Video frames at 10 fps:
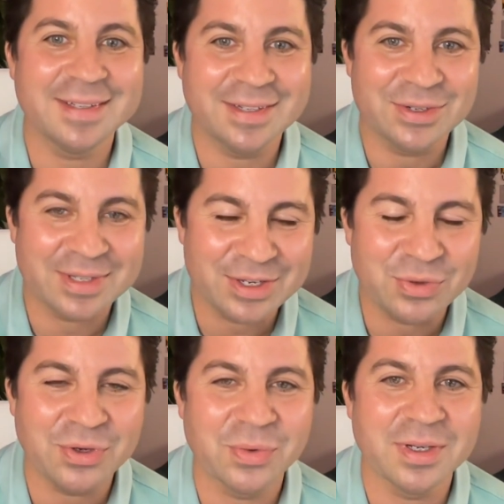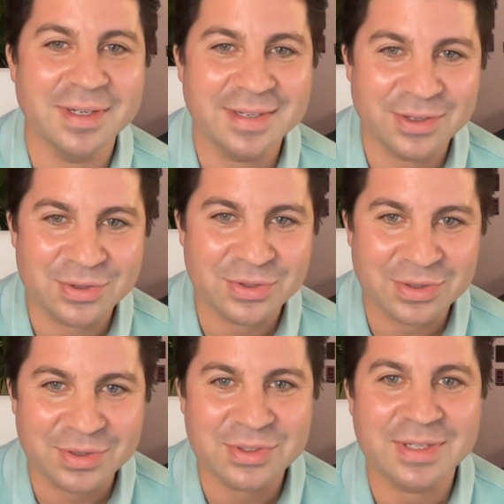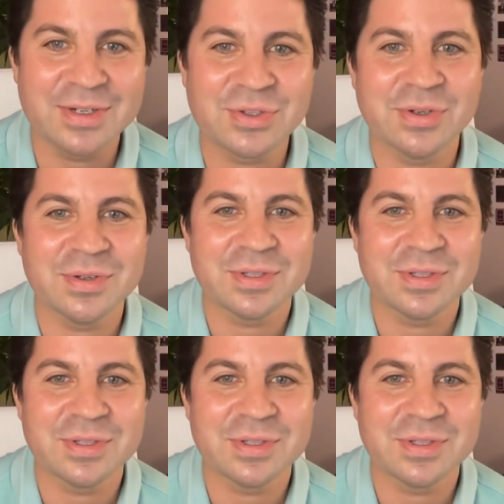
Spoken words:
Here's how you agreed. Here's your signature.